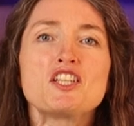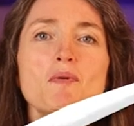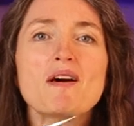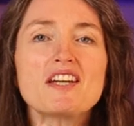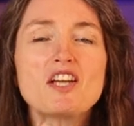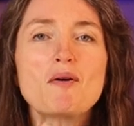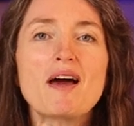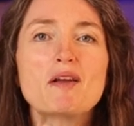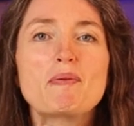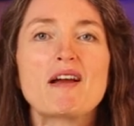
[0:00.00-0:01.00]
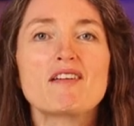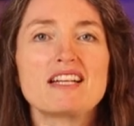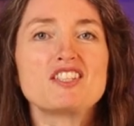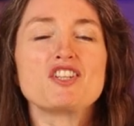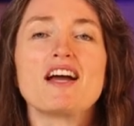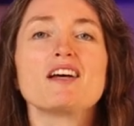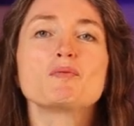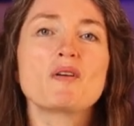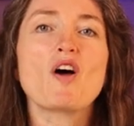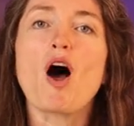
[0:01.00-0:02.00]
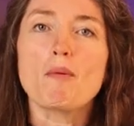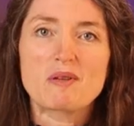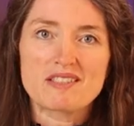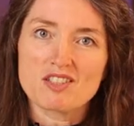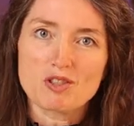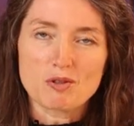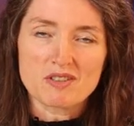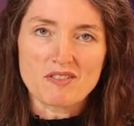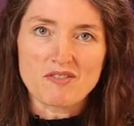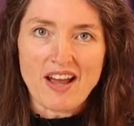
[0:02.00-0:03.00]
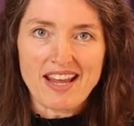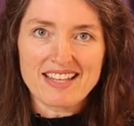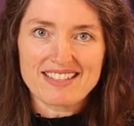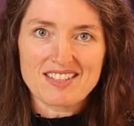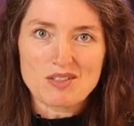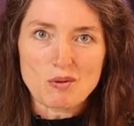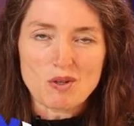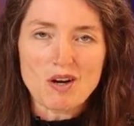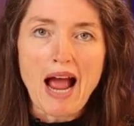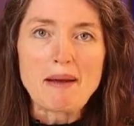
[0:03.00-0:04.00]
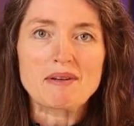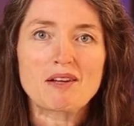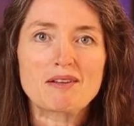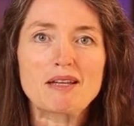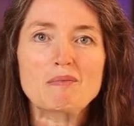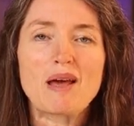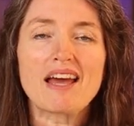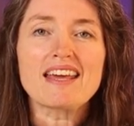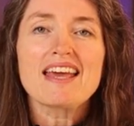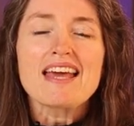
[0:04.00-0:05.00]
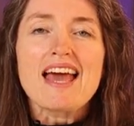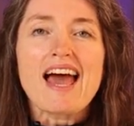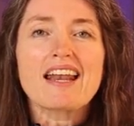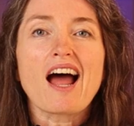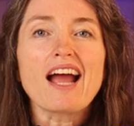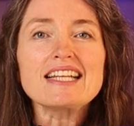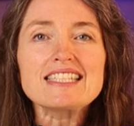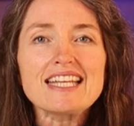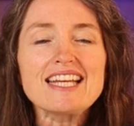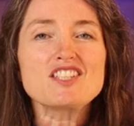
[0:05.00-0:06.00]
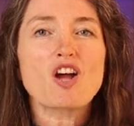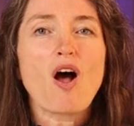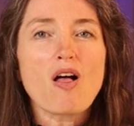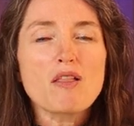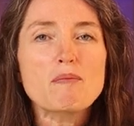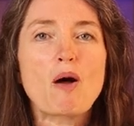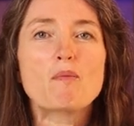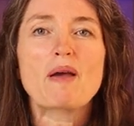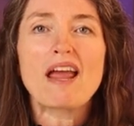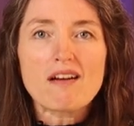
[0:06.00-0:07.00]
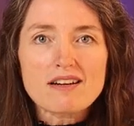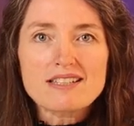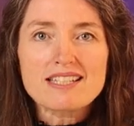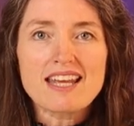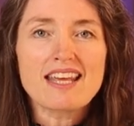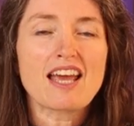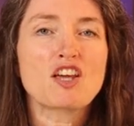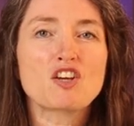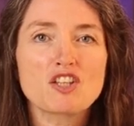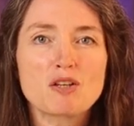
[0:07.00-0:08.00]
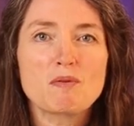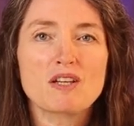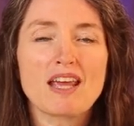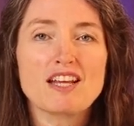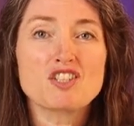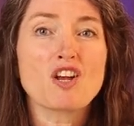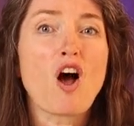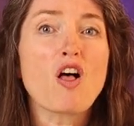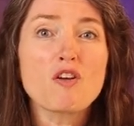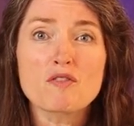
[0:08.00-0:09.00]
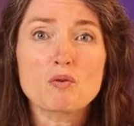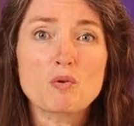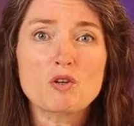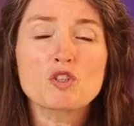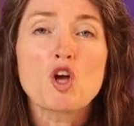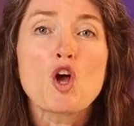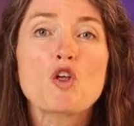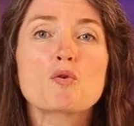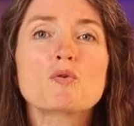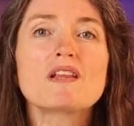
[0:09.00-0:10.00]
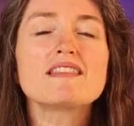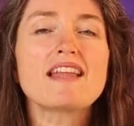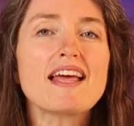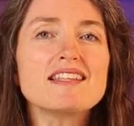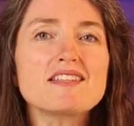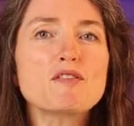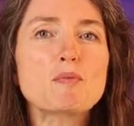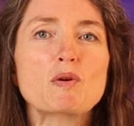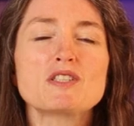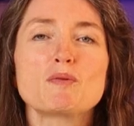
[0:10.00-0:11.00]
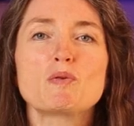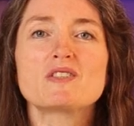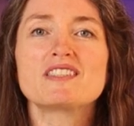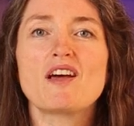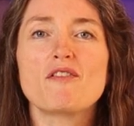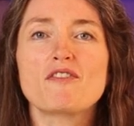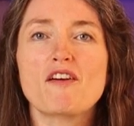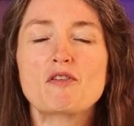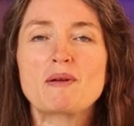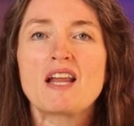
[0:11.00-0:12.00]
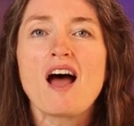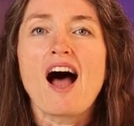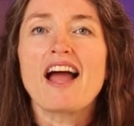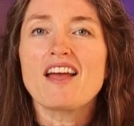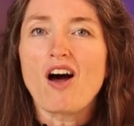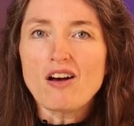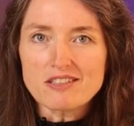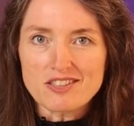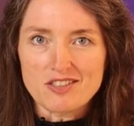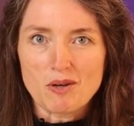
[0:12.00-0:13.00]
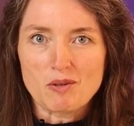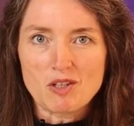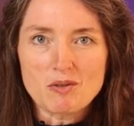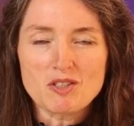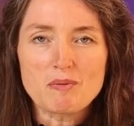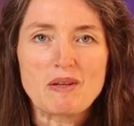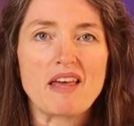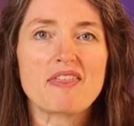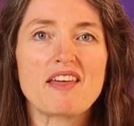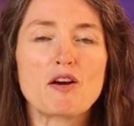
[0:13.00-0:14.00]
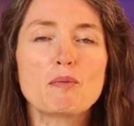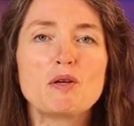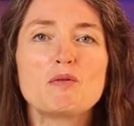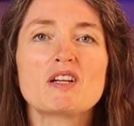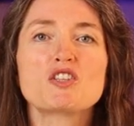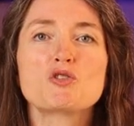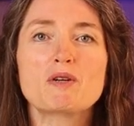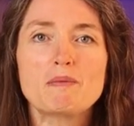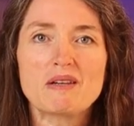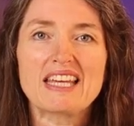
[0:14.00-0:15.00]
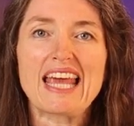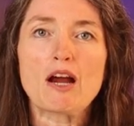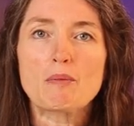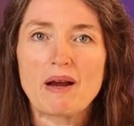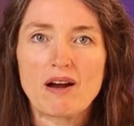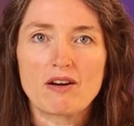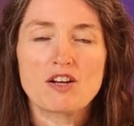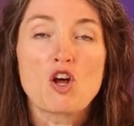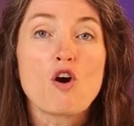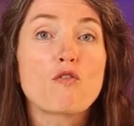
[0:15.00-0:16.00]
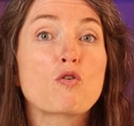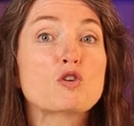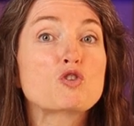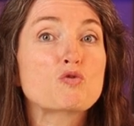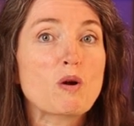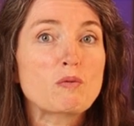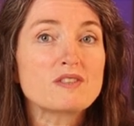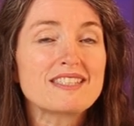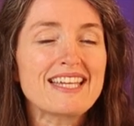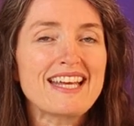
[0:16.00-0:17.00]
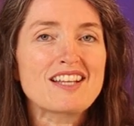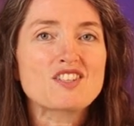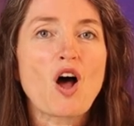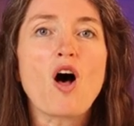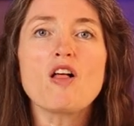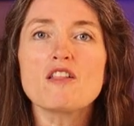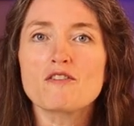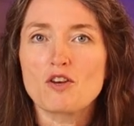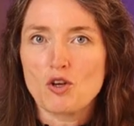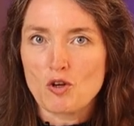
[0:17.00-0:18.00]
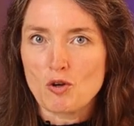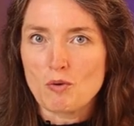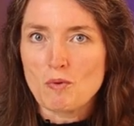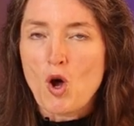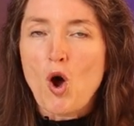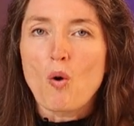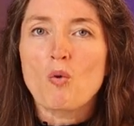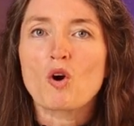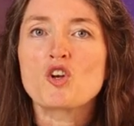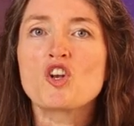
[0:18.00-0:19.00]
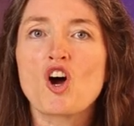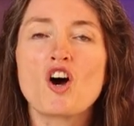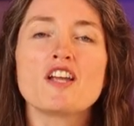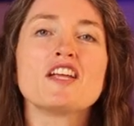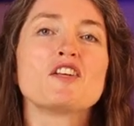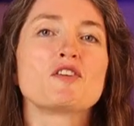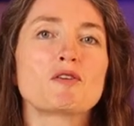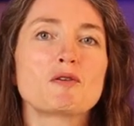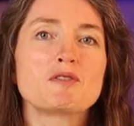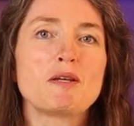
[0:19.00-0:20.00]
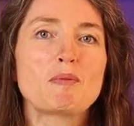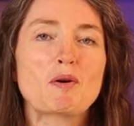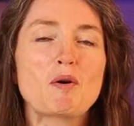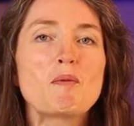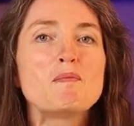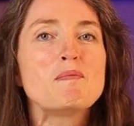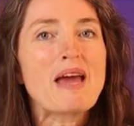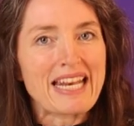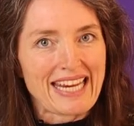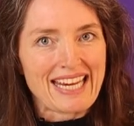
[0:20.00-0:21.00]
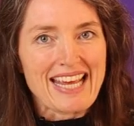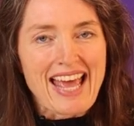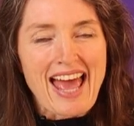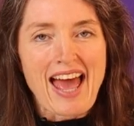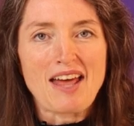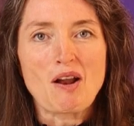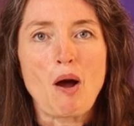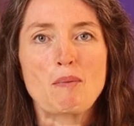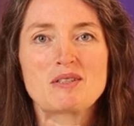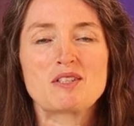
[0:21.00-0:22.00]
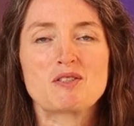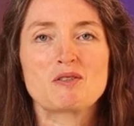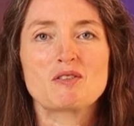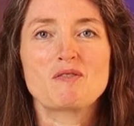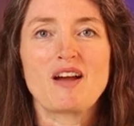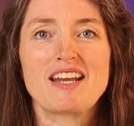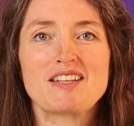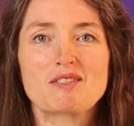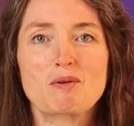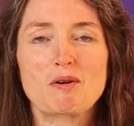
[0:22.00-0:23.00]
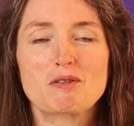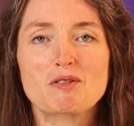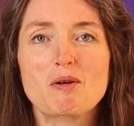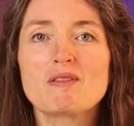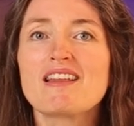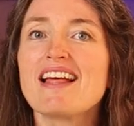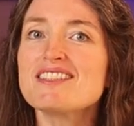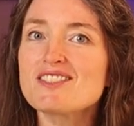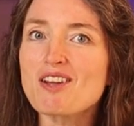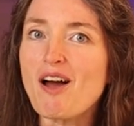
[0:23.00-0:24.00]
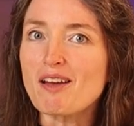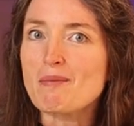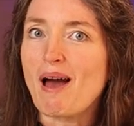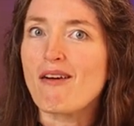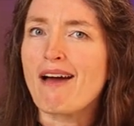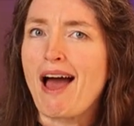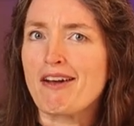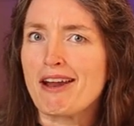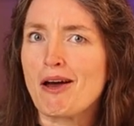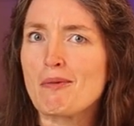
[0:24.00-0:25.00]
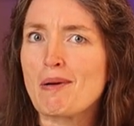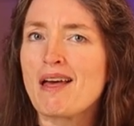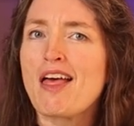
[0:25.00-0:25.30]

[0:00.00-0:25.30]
Do you want to know how to parent a child with oppositional defiant disorder? I'm Nicholeen Peck, and I teach all about parenting and good communication all over the world through the lens of the principle self-government. I also used to be a therapeutic treatment care parent for troubled teens, all of whom were non-neurotypical. Many had oppositional defiant disorder. So let's talk about how to help